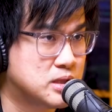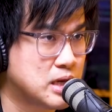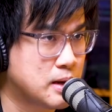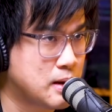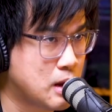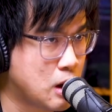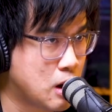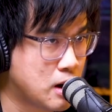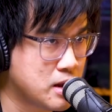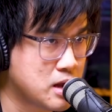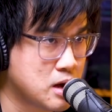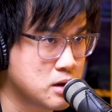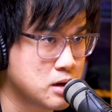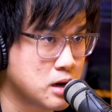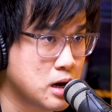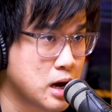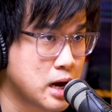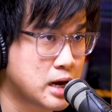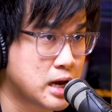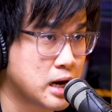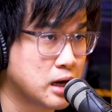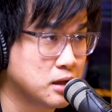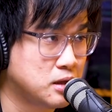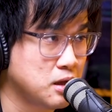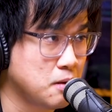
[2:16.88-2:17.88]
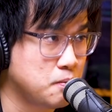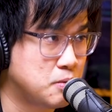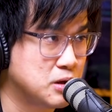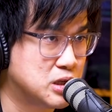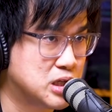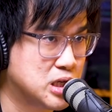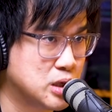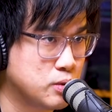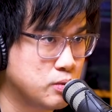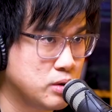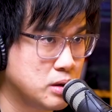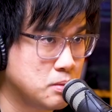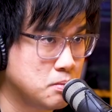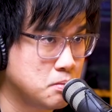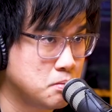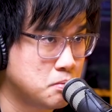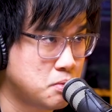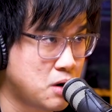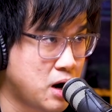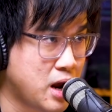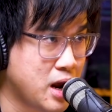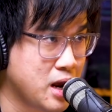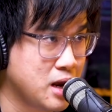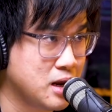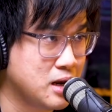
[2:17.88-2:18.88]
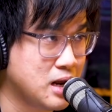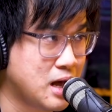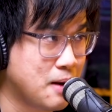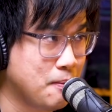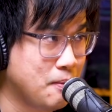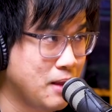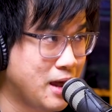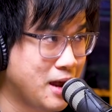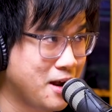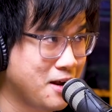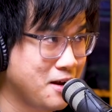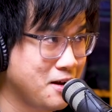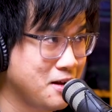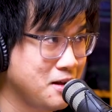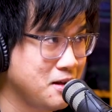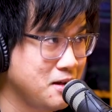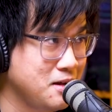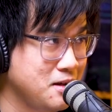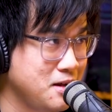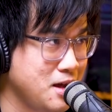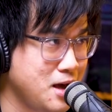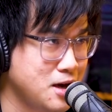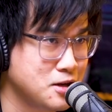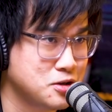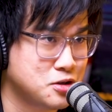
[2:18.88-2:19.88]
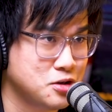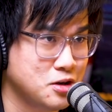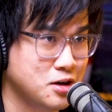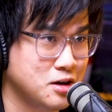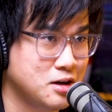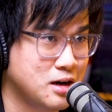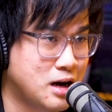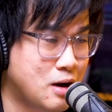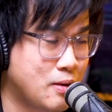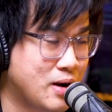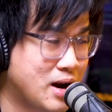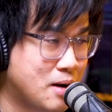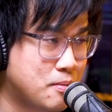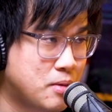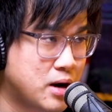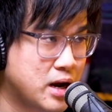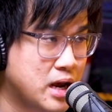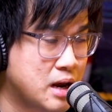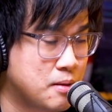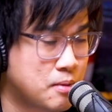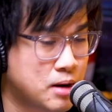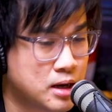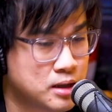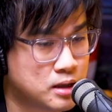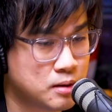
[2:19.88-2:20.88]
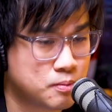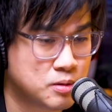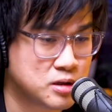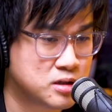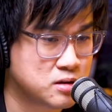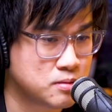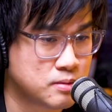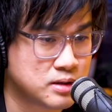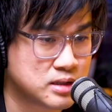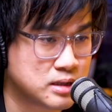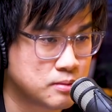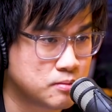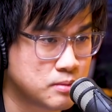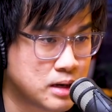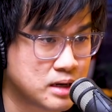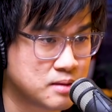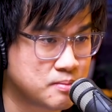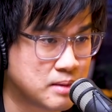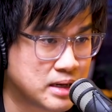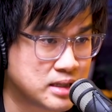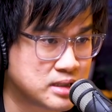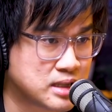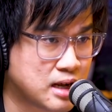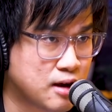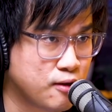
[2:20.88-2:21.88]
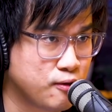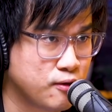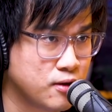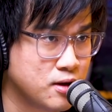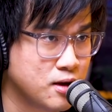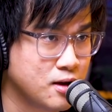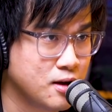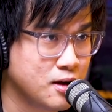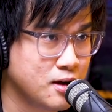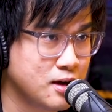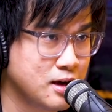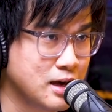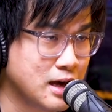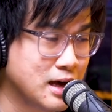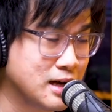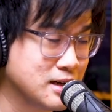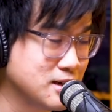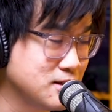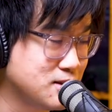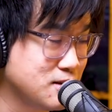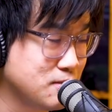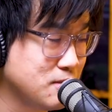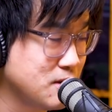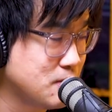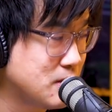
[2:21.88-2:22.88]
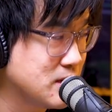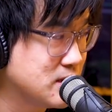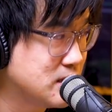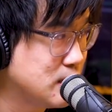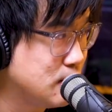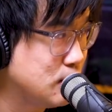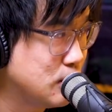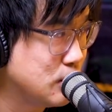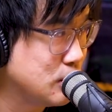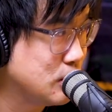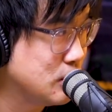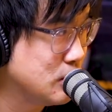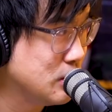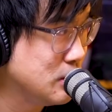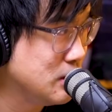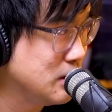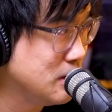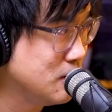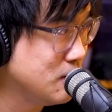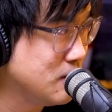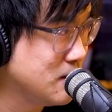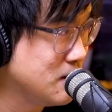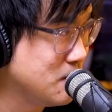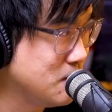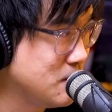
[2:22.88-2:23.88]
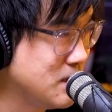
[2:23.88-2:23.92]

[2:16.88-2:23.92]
and said, yeah, can I take a picture with Bryan? I'm like, yeah, sure. I went up, Bryan, take a picture of my stuff. Yeah, just to make myself look good. You know what I